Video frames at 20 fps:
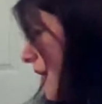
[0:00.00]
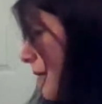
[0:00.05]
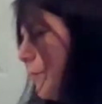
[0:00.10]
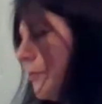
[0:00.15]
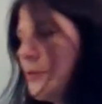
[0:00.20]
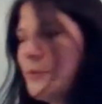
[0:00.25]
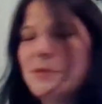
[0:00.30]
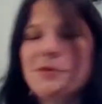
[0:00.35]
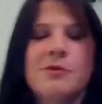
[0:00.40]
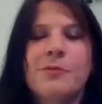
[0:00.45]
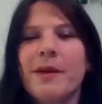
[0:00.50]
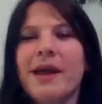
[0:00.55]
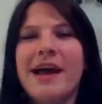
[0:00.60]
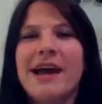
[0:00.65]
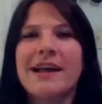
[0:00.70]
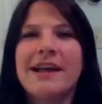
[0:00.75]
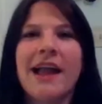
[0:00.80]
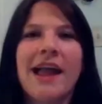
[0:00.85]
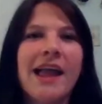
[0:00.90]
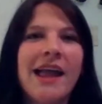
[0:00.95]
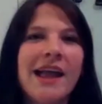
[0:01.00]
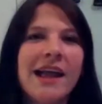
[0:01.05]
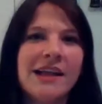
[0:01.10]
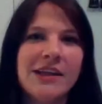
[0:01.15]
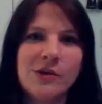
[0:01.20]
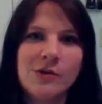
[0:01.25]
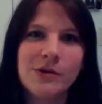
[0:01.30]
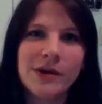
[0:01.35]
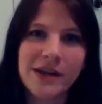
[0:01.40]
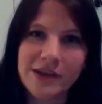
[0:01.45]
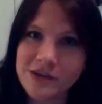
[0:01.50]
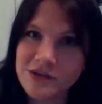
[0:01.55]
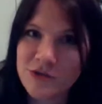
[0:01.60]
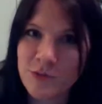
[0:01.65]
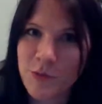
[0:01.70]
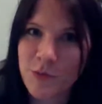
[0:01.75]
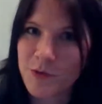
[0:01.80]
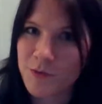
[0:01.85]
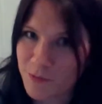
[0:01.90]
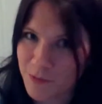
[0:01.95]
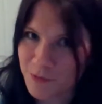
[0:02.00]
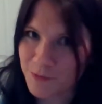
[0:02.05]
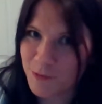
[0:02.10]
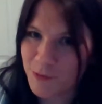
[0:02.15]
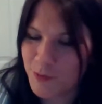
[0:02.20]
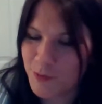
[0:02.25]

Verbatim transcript: I'll put them in your bag, and you are eligible for the